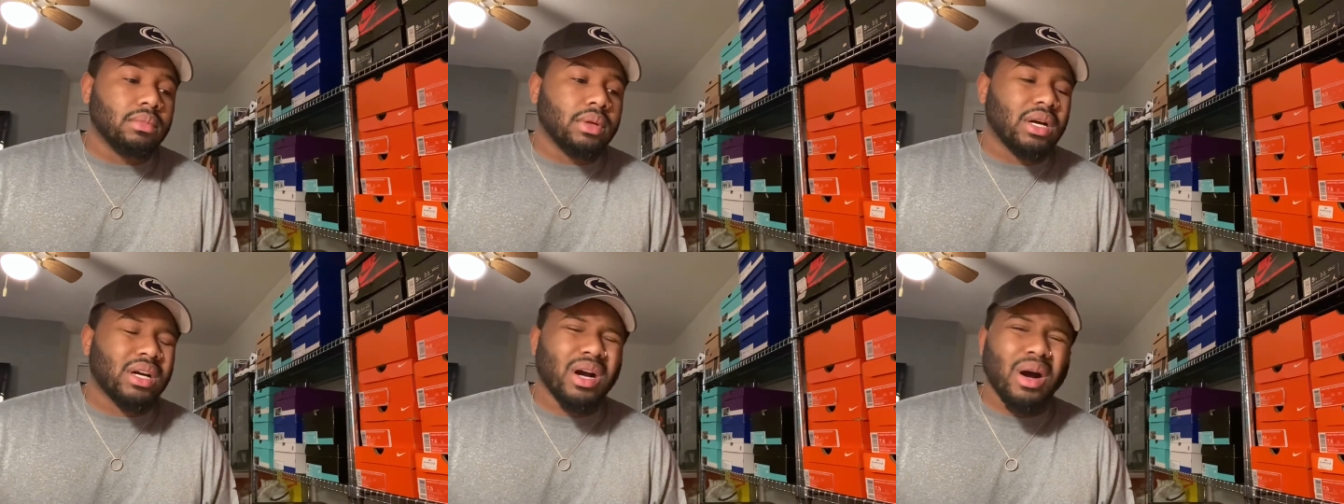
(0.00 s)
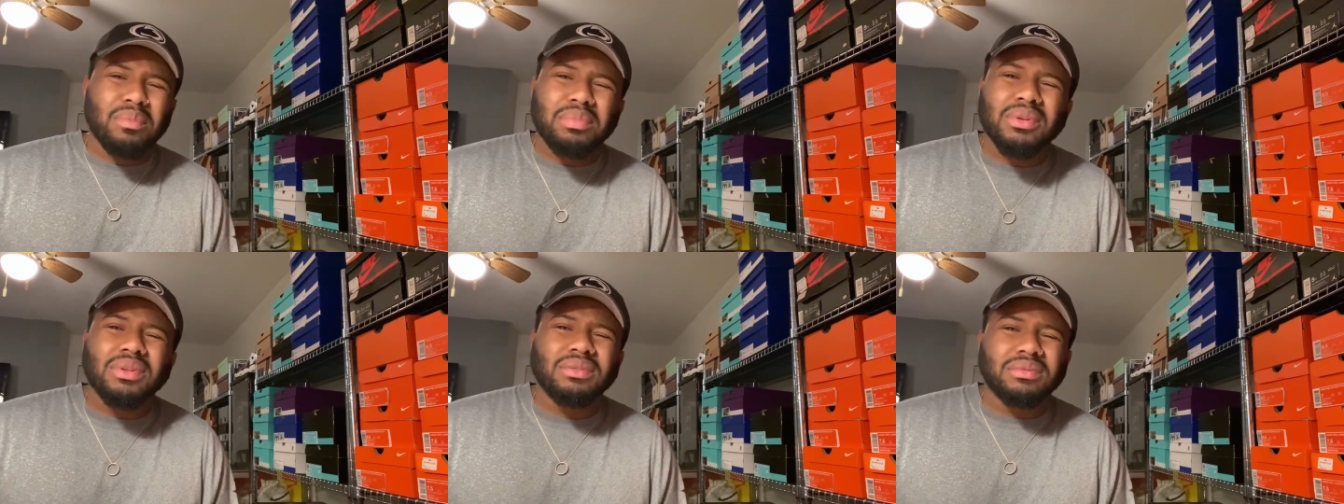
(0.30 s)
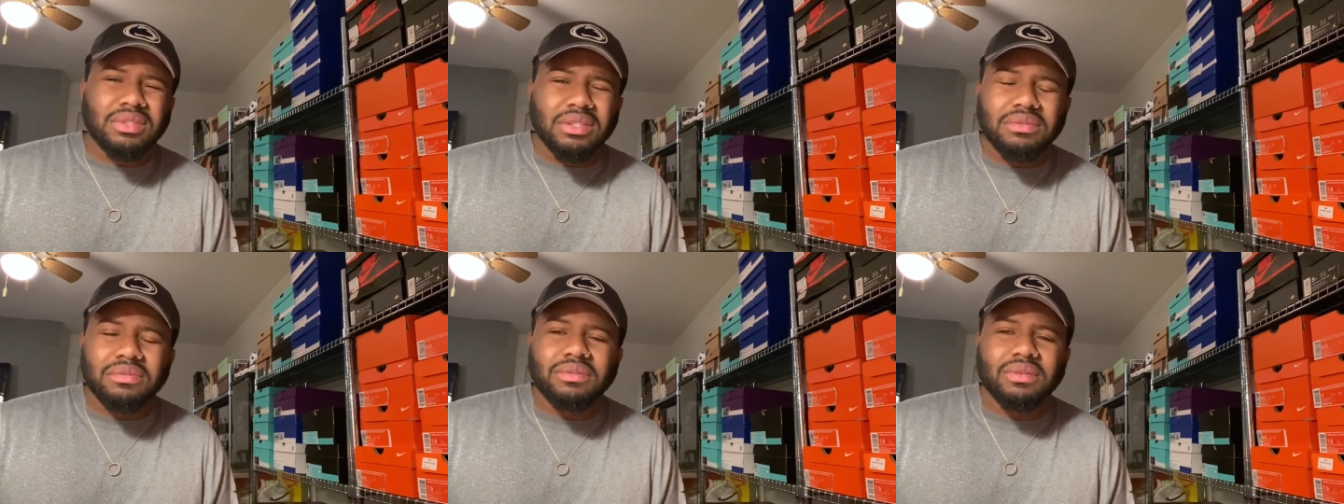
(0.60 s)
a couple of
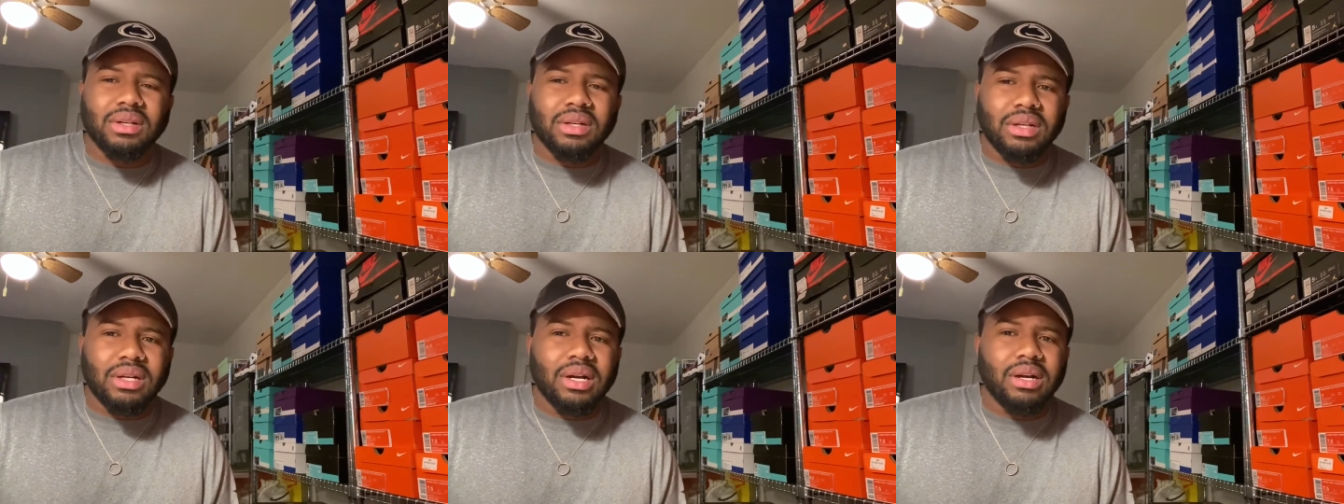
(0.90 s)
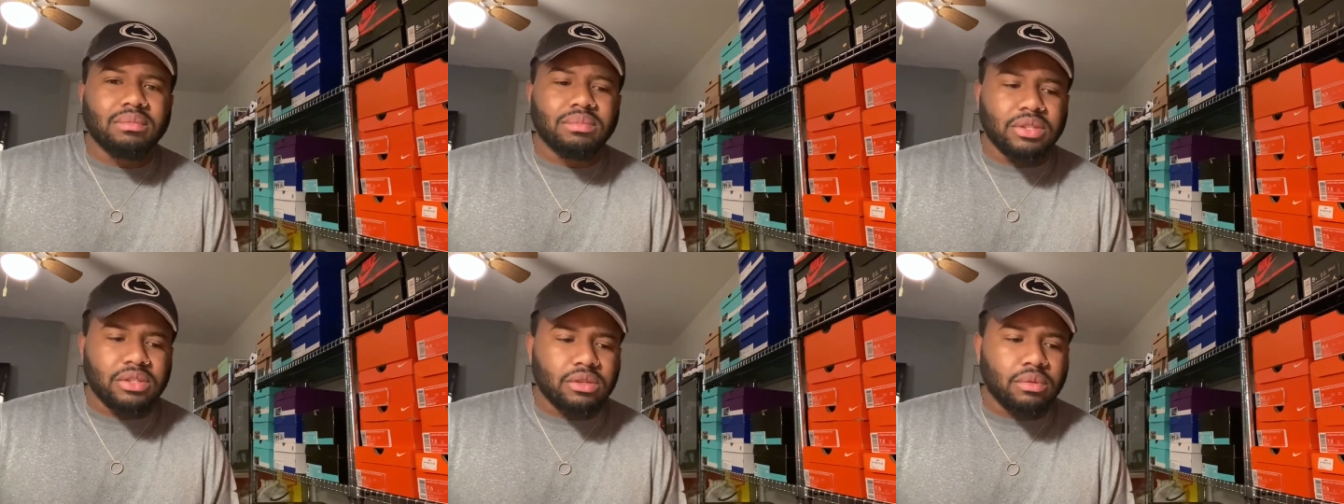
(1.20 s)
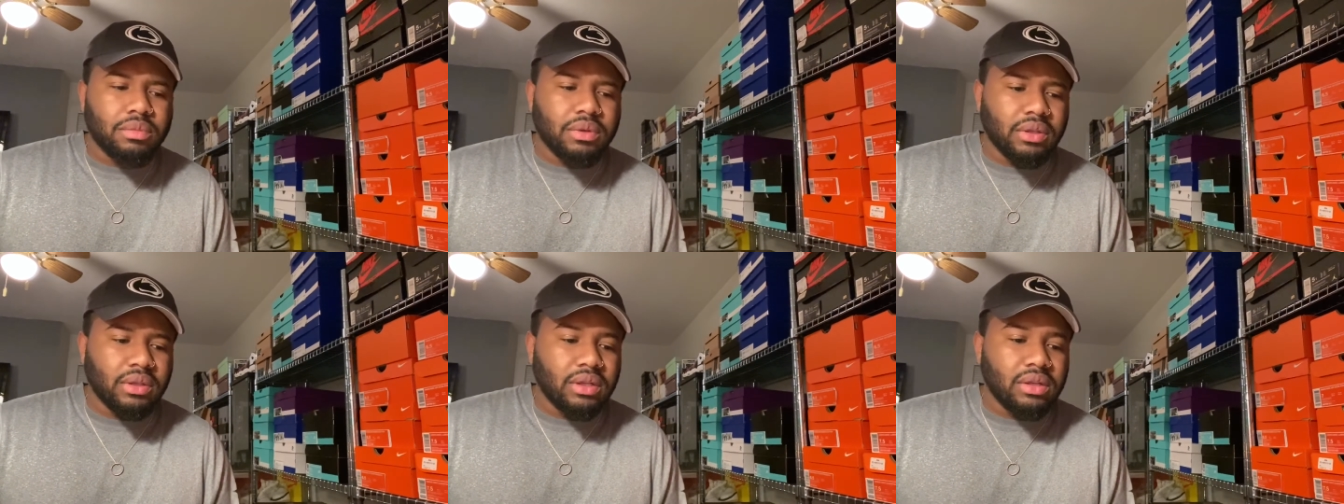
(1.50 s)
different um,
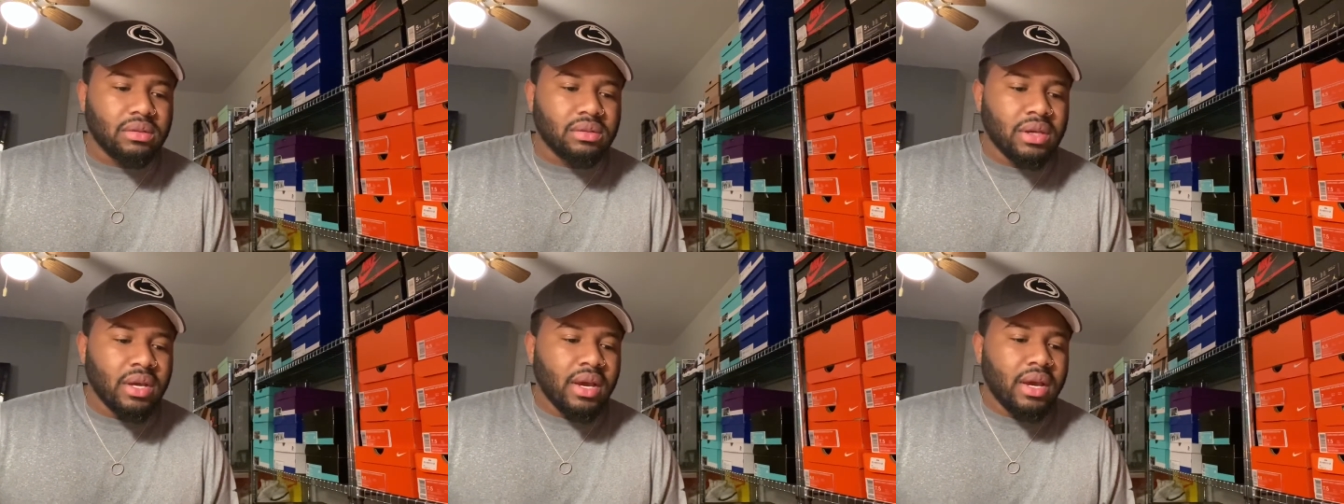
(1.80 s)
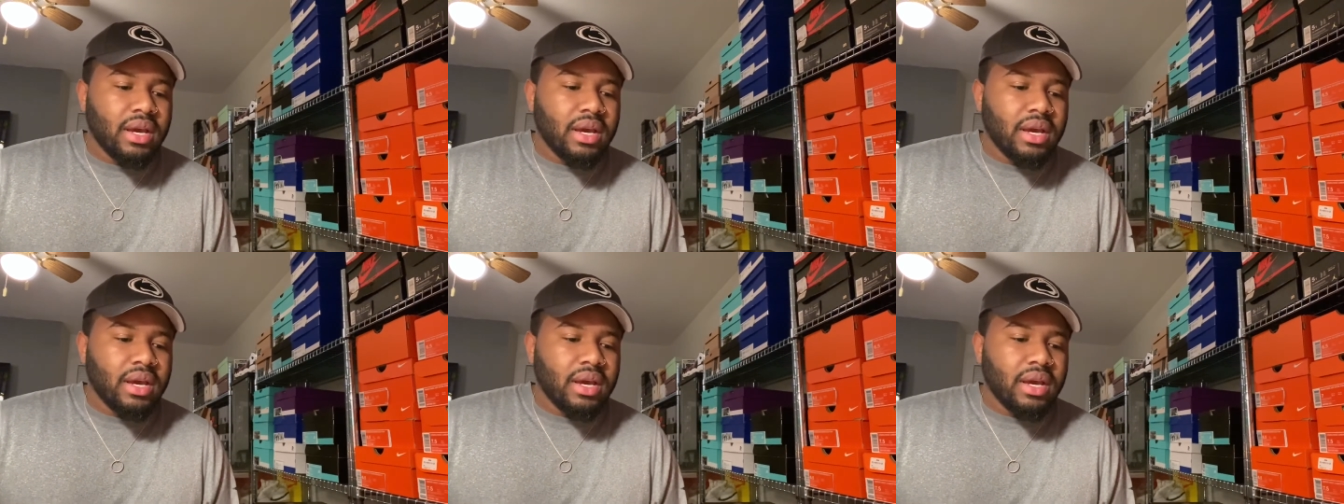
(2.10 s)
disabilities.